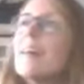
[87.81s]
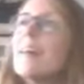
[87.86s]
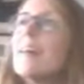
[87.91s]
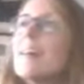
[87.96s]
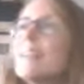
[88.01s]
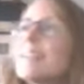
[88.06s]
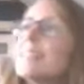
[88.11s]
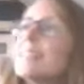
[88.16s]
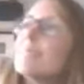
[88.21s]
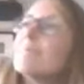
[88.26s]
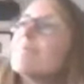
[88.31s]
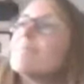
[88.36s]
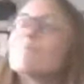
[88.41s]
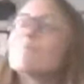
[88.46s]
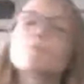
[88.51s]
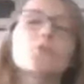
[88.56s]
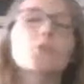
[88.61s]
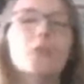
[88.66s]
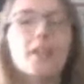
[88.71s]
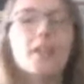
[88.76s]

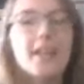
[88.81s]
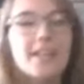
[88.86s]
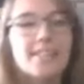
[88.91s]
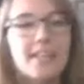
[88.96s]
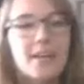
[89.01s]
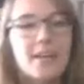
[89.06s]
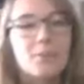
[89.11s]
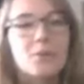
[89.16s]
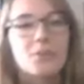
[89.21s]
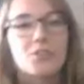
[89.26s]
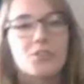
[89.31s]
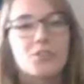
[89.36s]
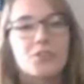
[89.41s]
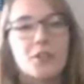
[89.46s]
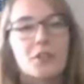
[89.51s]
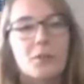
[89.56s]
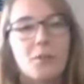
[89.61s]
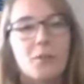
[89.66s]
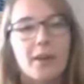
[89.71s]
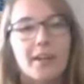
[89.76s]
So like I said, we're just
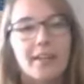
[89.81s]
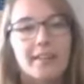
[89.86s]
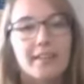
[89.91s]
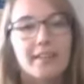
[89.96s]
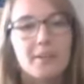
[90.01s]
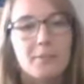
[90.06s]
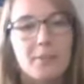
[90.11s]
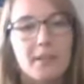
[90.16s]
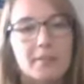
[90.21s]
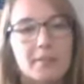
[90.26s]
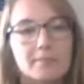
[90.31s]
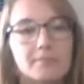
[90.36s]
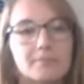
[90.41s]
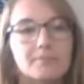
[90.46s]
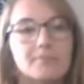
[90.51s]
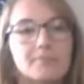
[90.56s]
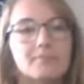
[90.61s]
going to wait a little bit,